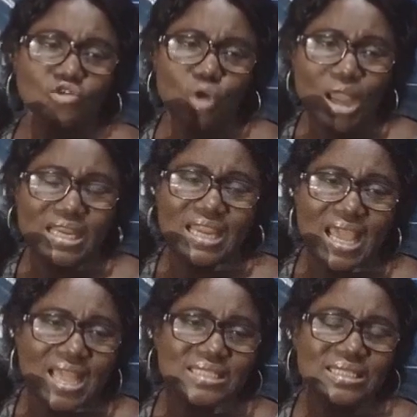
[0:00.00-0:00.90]

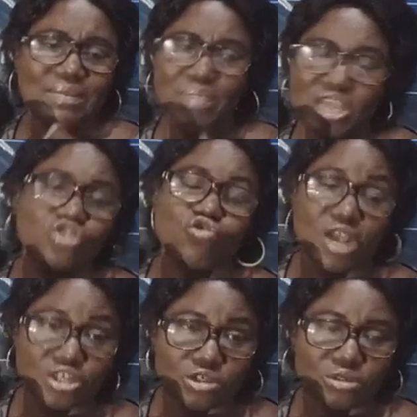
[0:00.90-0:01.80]
toilet,
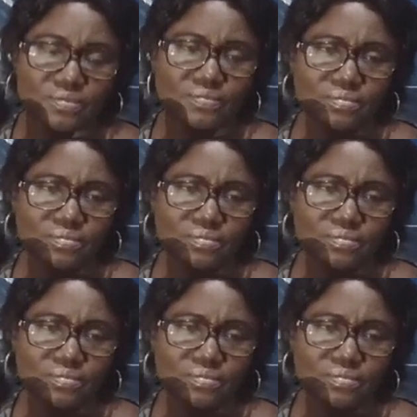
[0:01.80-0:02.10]
menstruation.